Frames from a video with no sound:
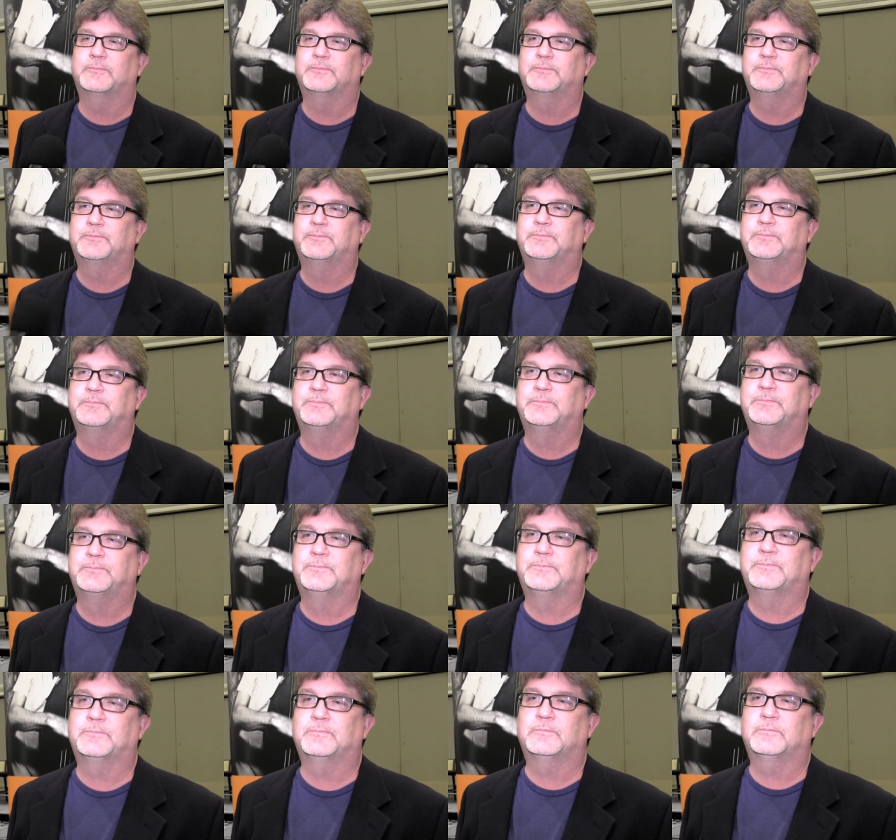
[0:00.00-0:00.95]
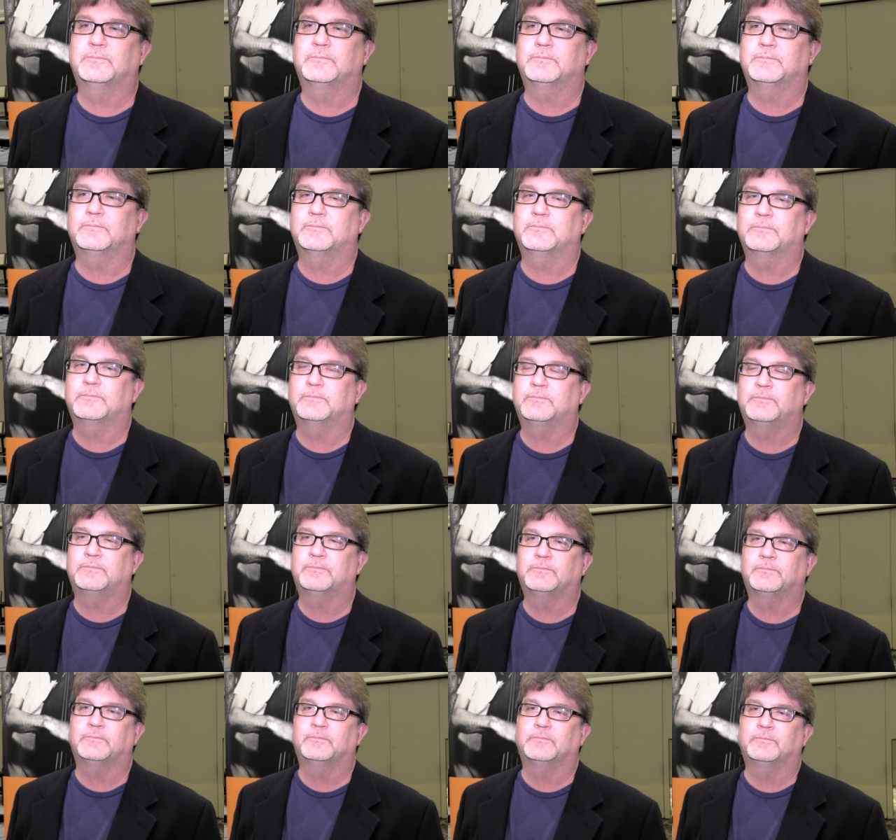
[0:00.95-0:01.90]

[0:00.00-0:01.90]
Mm-hmm. How many festivals are there,